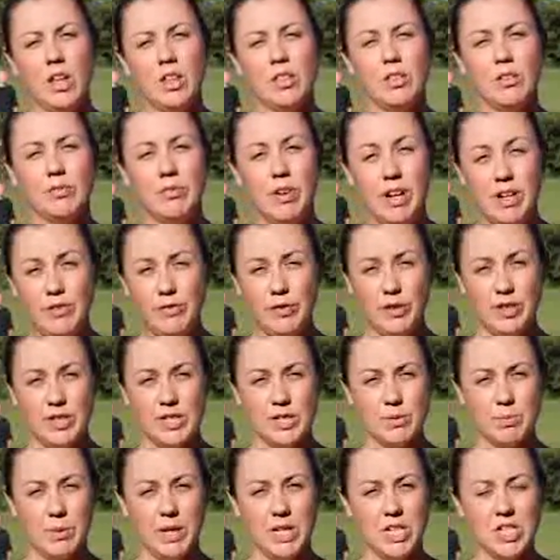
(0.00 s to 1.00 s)
The Redfern
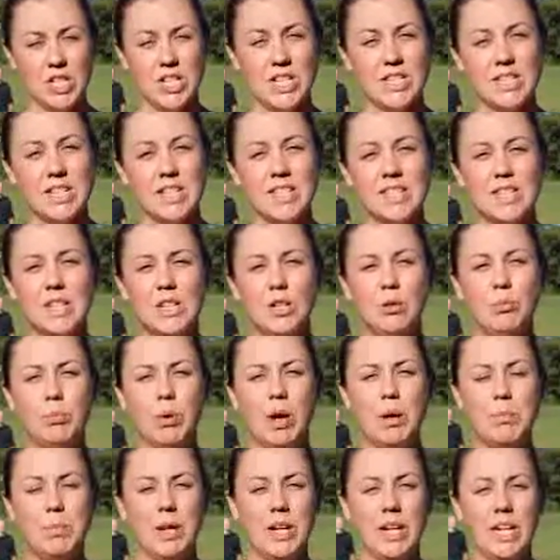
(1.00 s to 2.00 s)
speech is considered
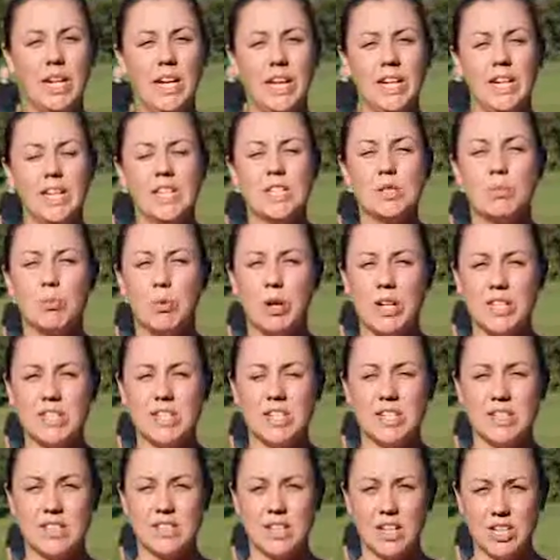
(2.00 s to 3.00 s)
by many and expressed
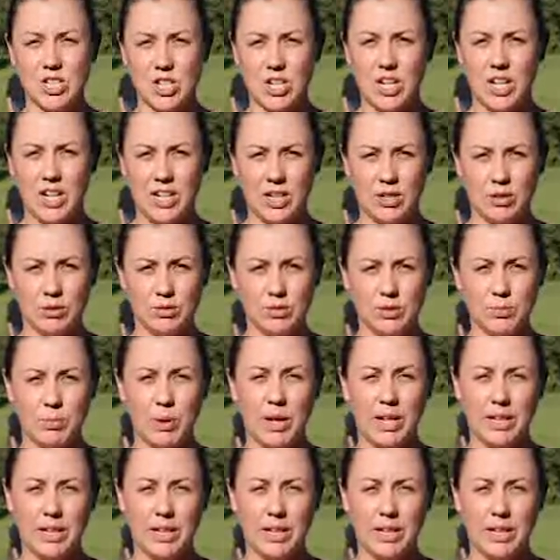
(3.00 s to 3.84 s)
in such articles by